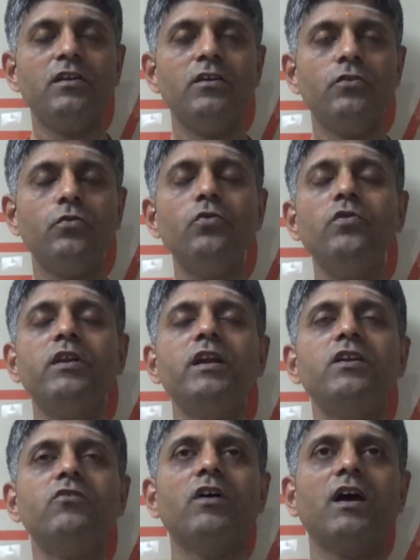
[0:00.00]
You
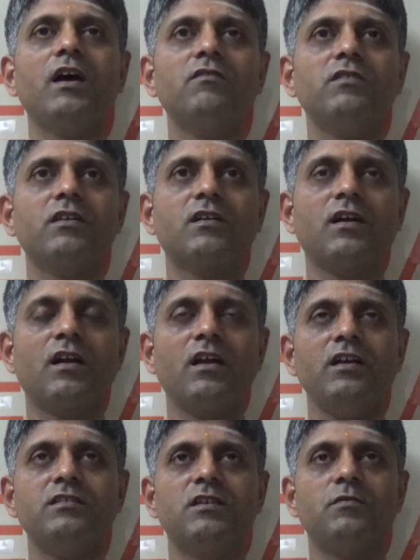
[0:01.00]
need to have that
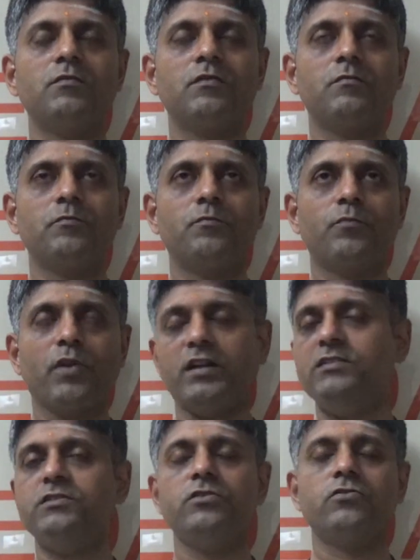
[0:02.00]
courage and
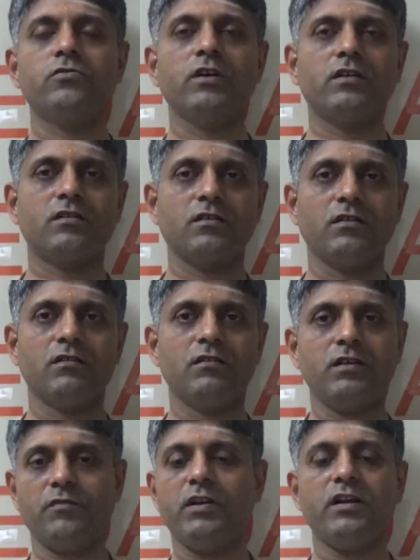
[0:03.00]
plunge into that
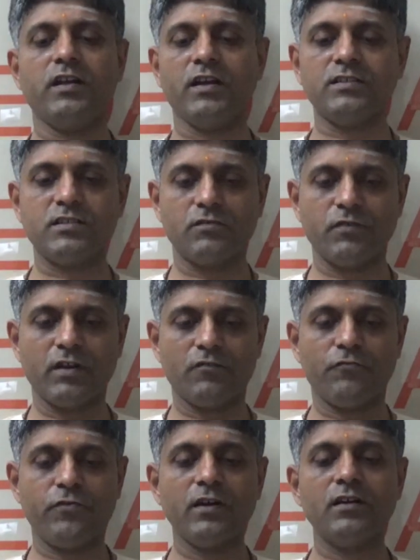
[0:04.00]
divinity, as it were.
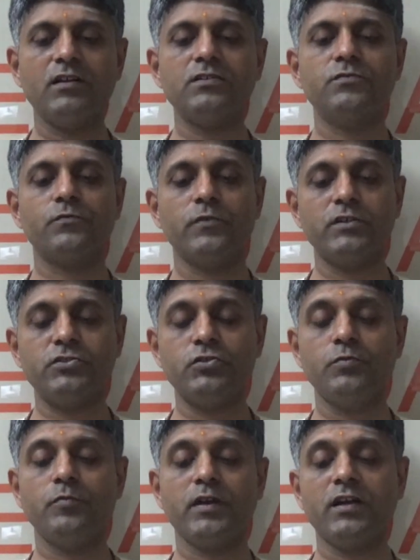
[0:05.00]
Fearless
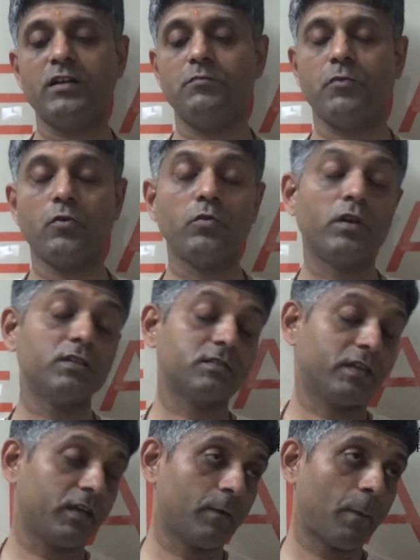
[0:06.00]
virtue bringeth boundless
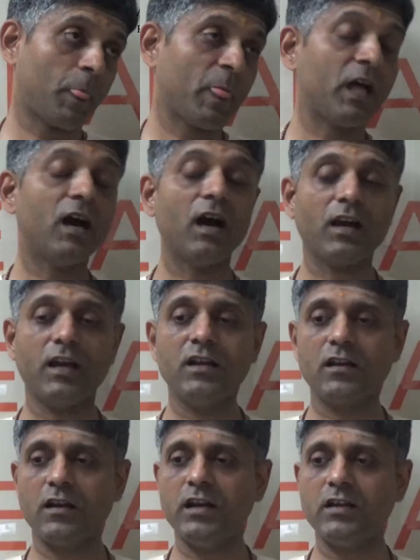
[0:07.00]
gain.
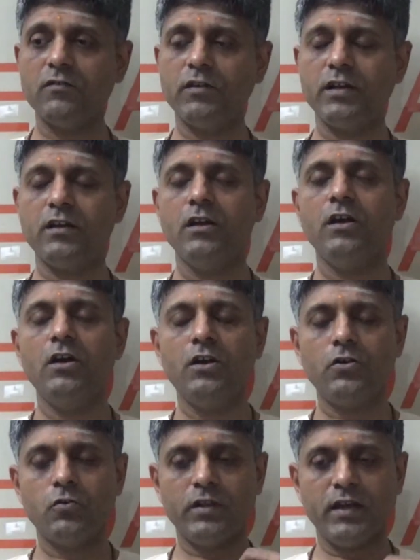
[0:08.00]
Again, relatively,
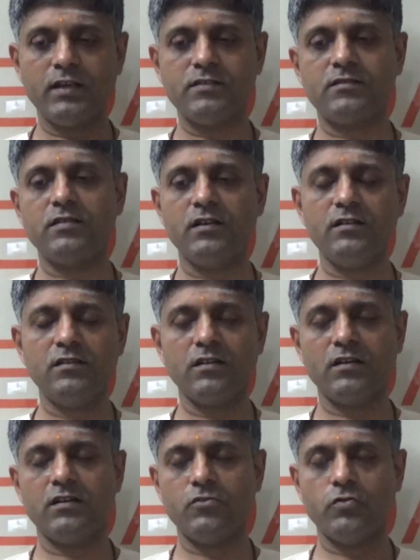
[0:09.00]
to the extent
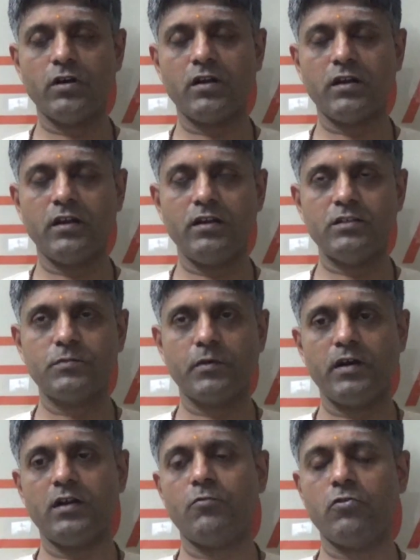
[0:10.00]
that you are
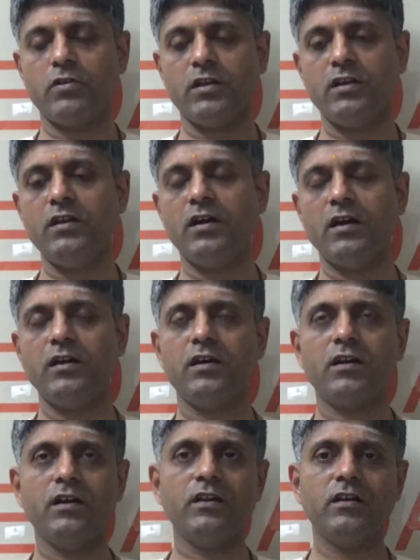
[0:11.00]
inspired about any
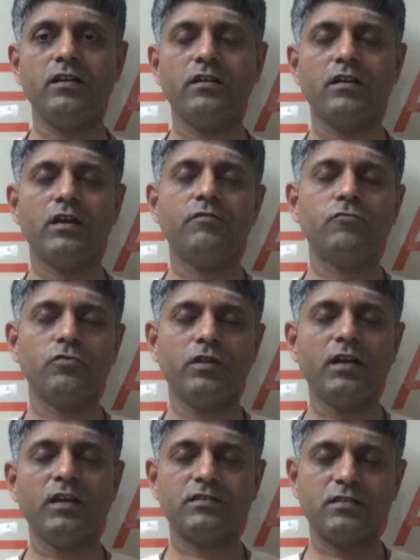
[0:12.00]
higher ideal in life, to
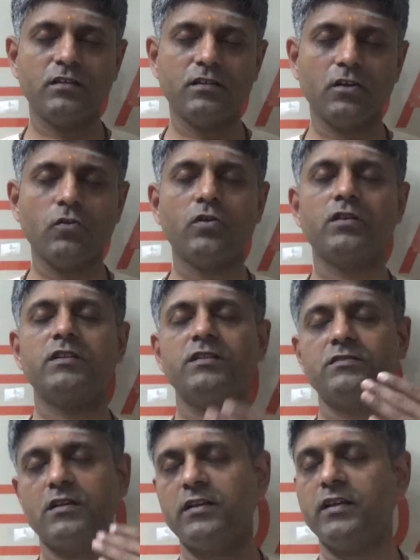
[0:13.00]
that extent the lower
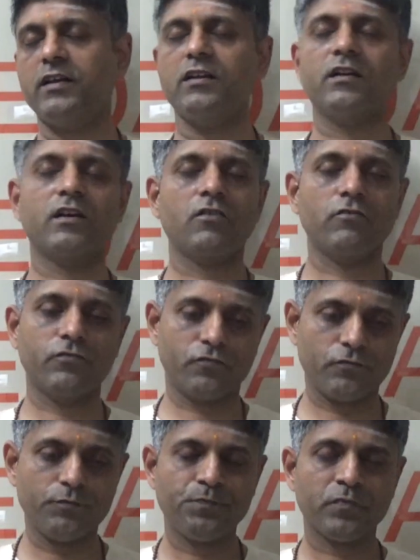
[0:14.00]
things are taken care of.
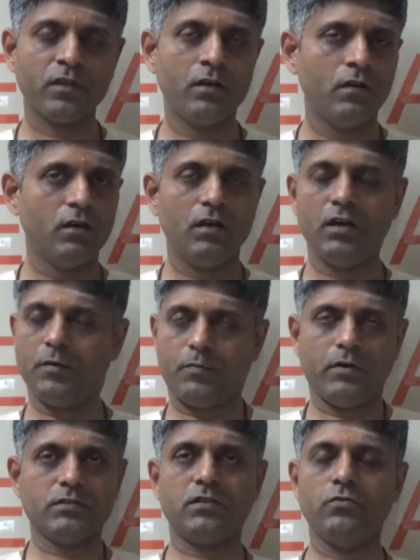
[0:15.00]
A
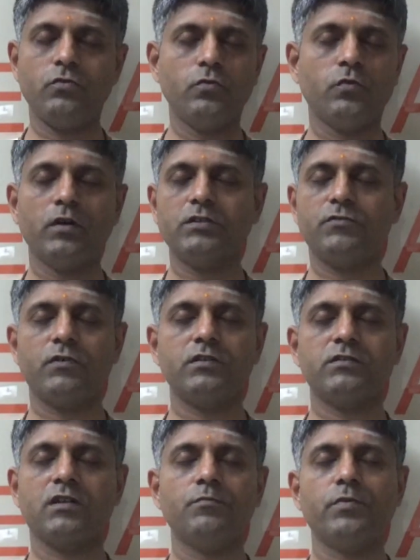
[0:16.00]
person who works for
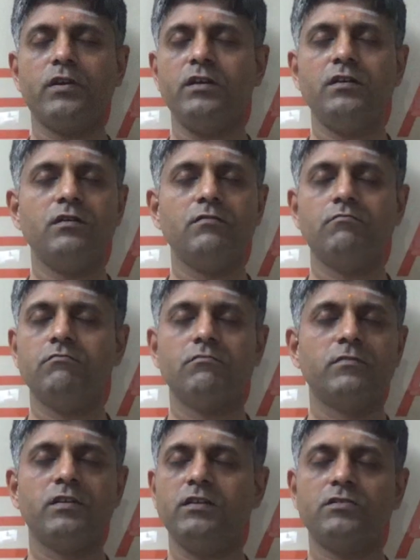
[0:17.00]
his company,
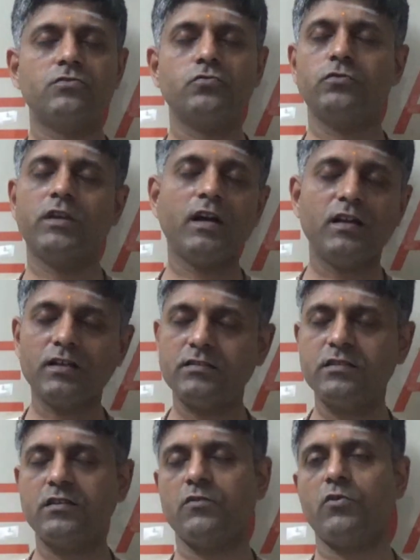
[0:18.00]
he is to that
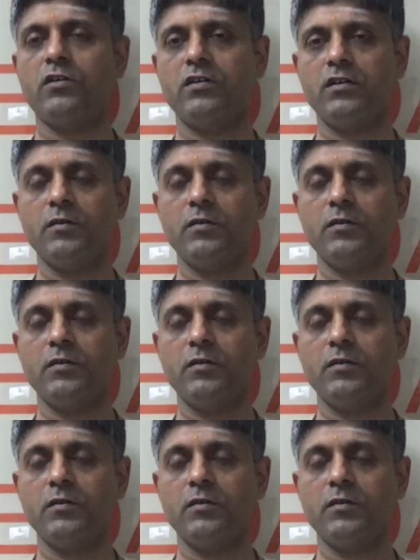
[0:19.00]
extent rewarded.